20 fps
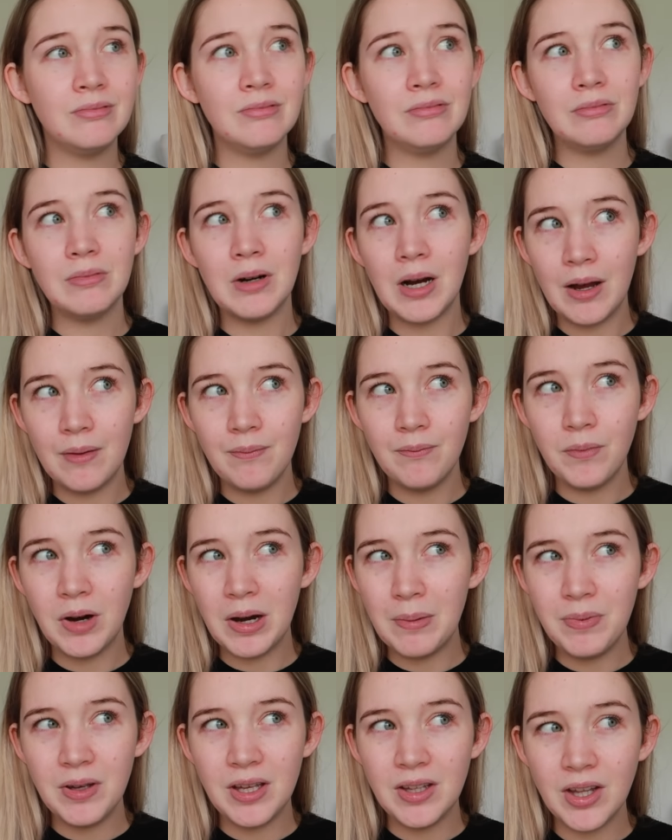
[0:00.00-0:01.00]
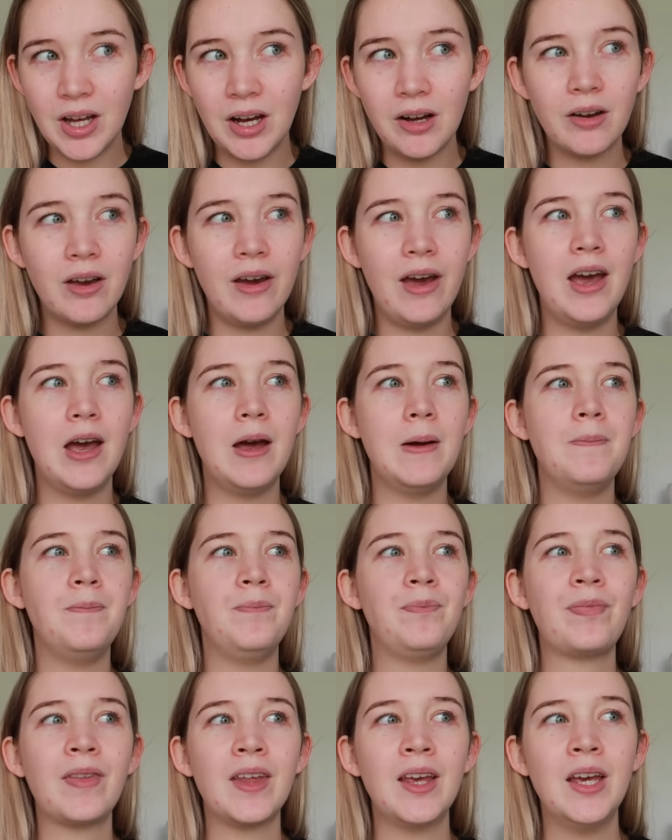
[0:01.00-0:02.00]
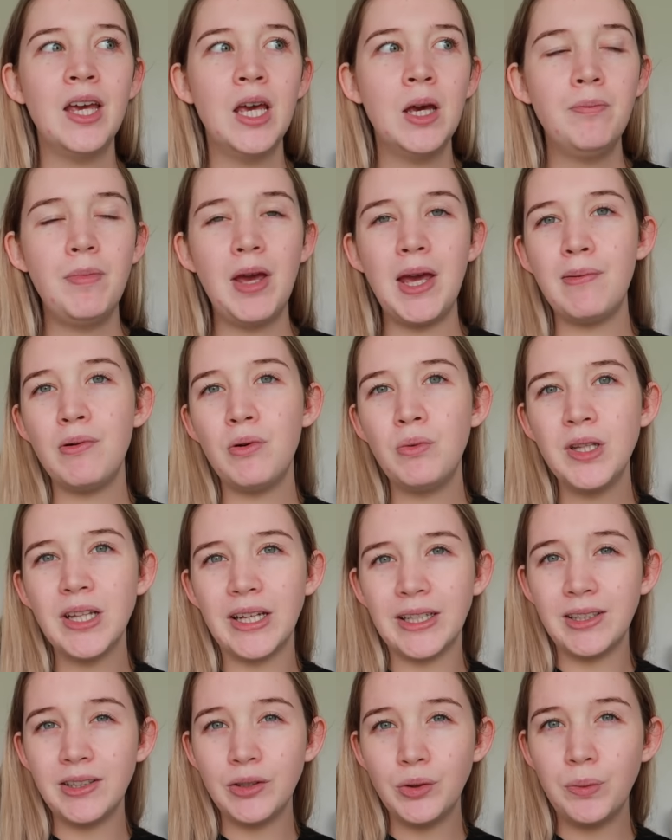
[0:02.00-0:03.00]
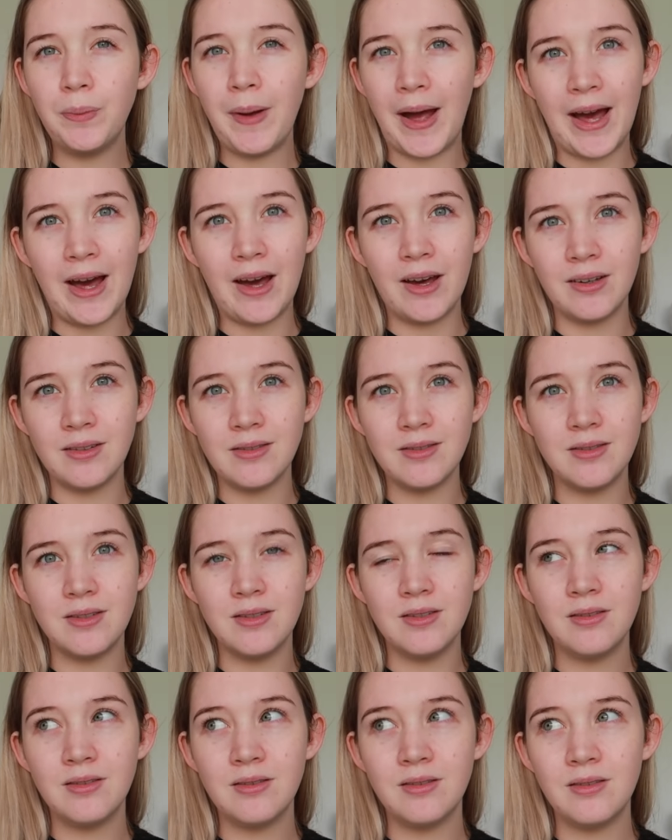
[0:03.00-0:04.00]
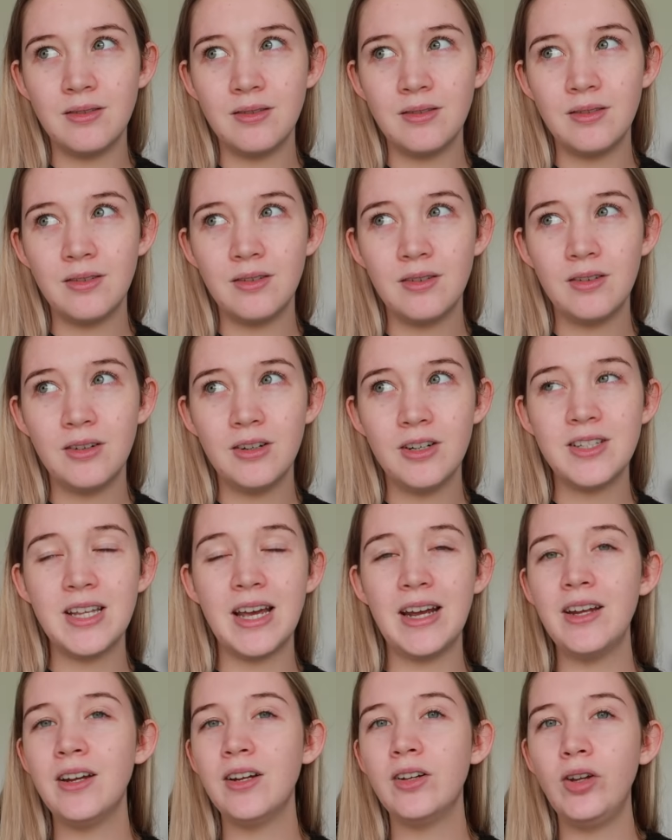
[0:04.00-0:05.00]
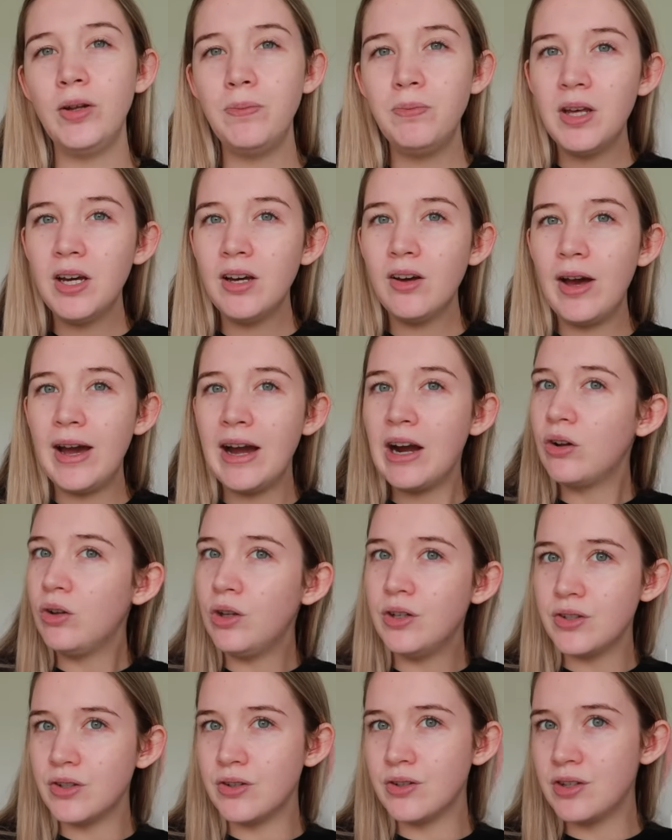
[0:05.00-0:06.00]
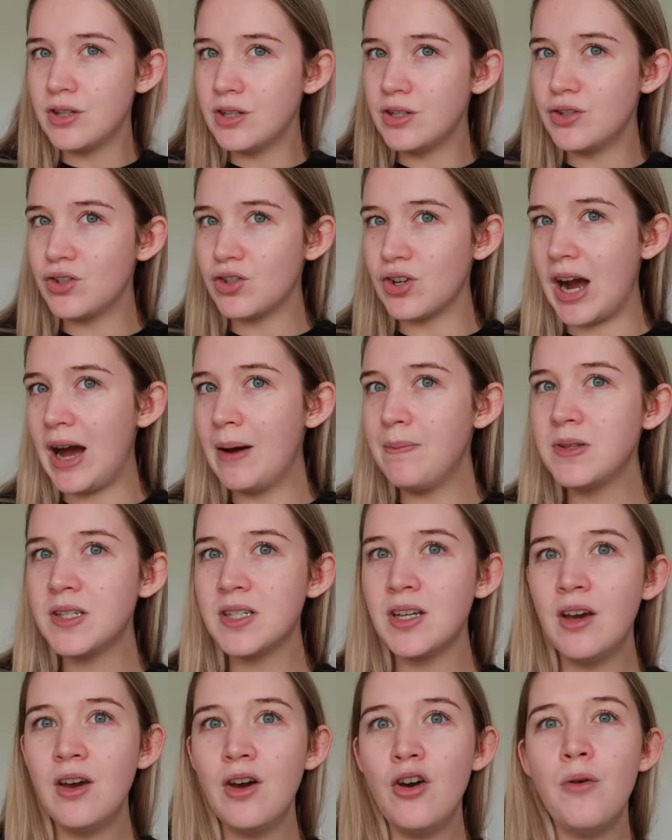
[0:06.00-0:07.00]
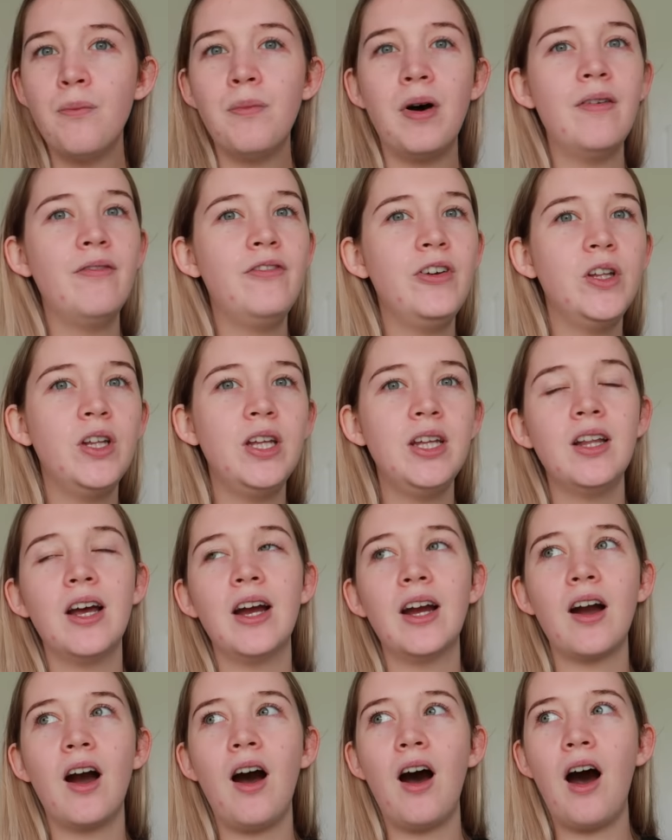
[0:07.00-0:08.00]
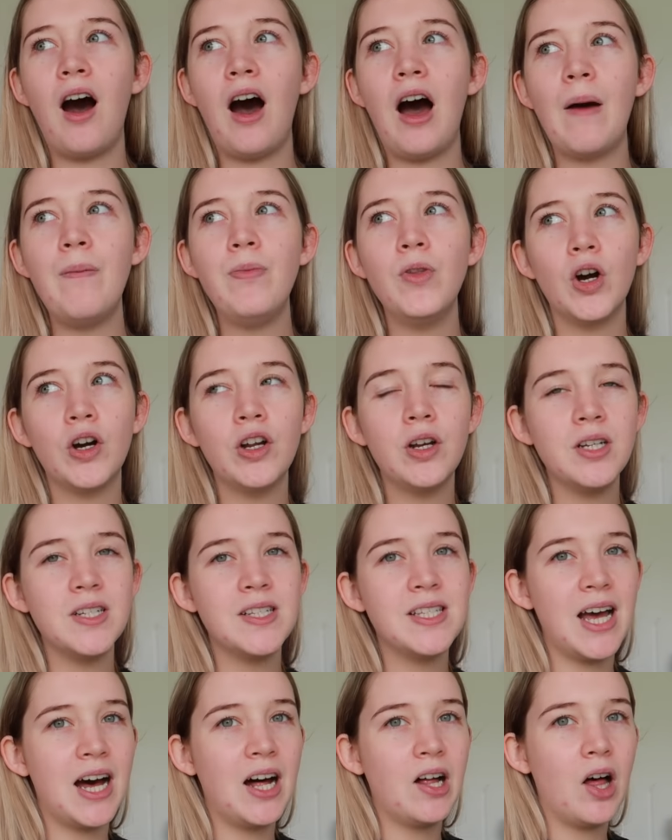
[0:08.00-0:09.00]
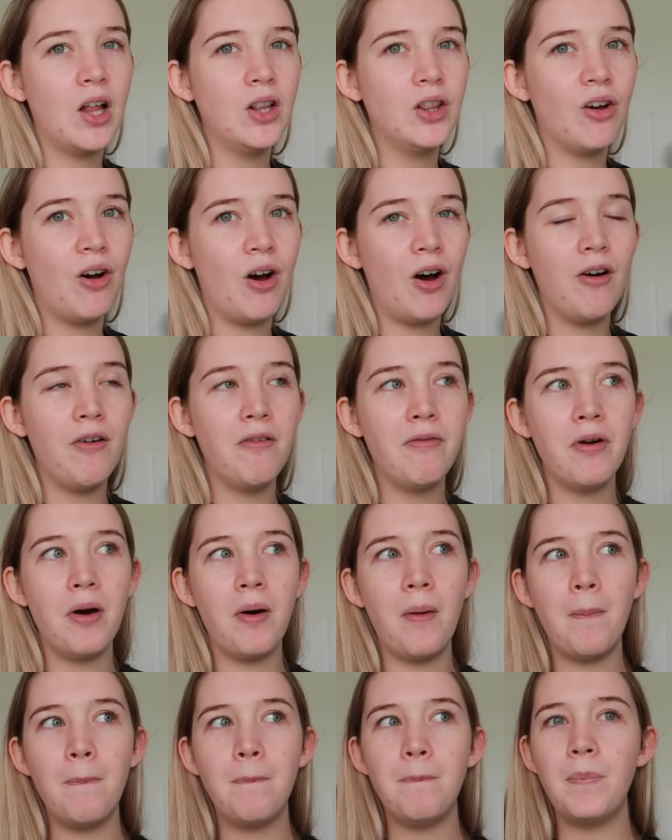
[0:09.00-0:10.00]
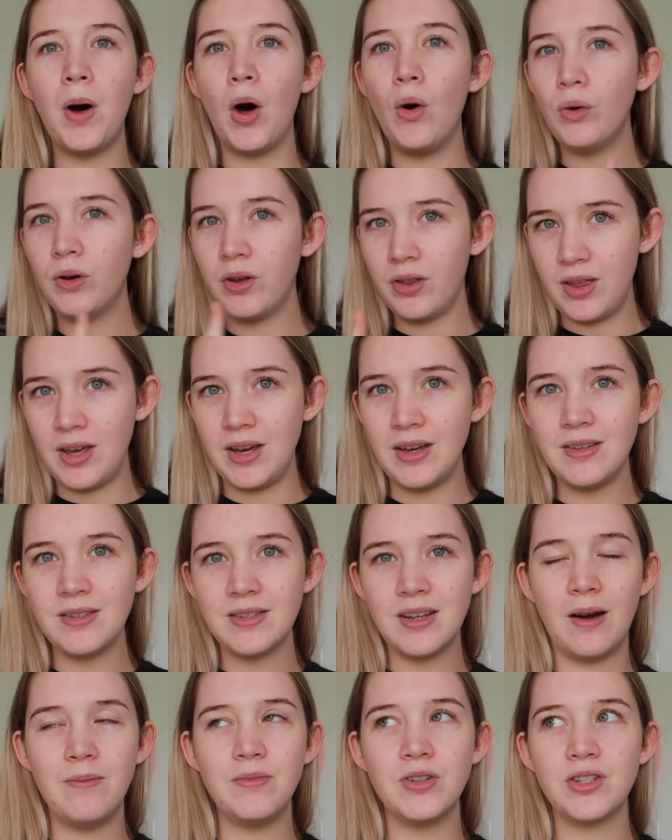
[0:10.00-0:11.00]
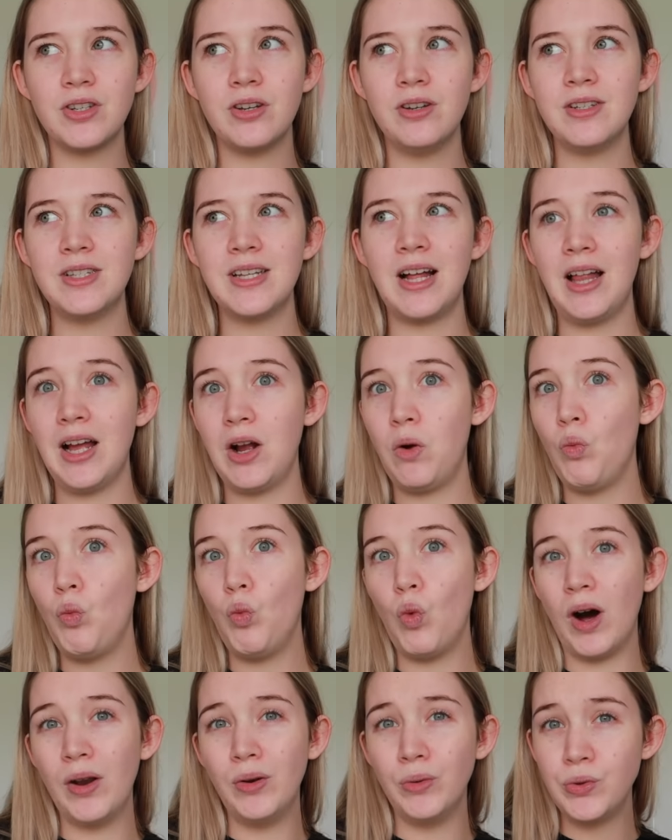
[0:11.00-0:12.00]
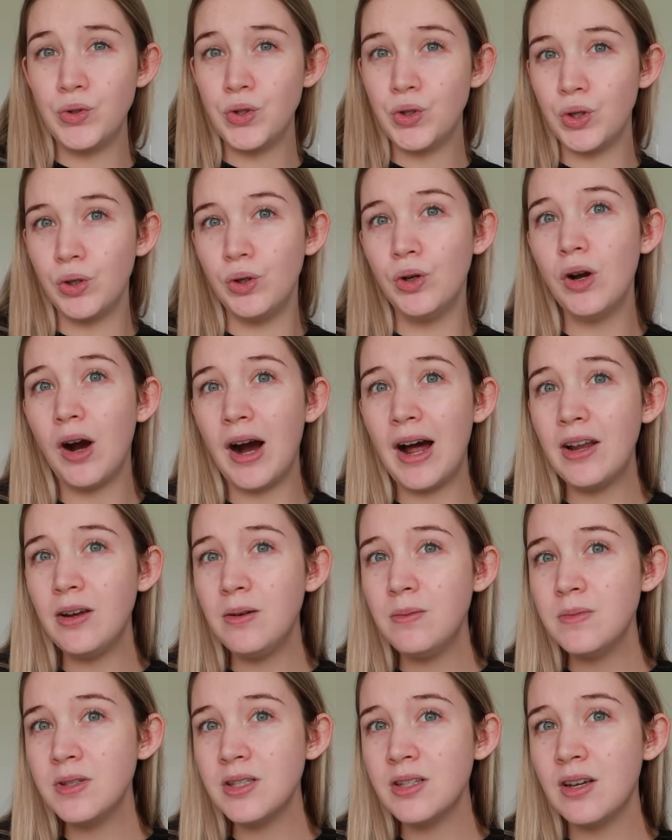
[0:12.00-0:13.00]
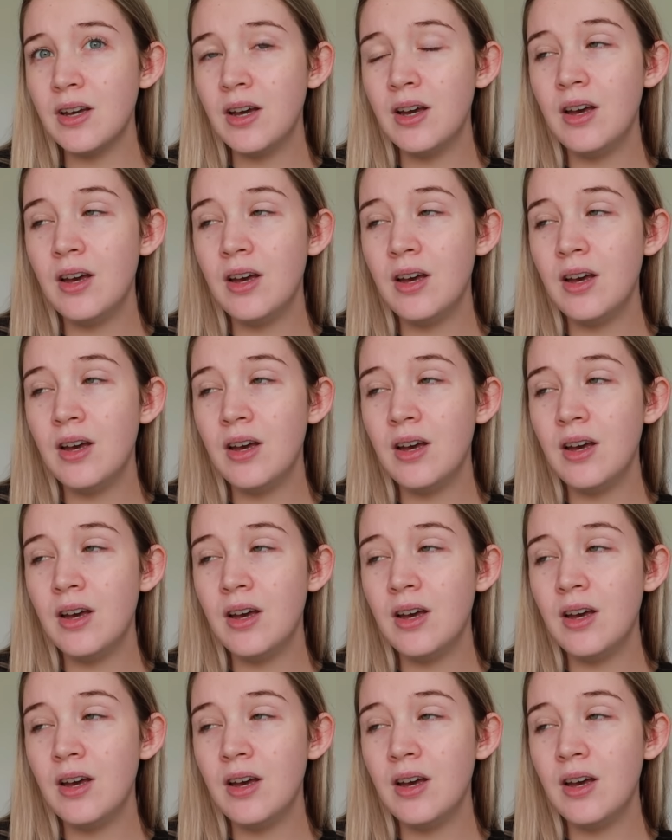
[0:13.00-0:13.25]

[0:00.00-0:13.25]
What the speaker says: might be in luck. And people with like little bags, because they can clip their hair claws onto the straps. But I'm feeling like I'm not going to sell a lot of bulk things. I'm just going to sell like 1 or 2 items,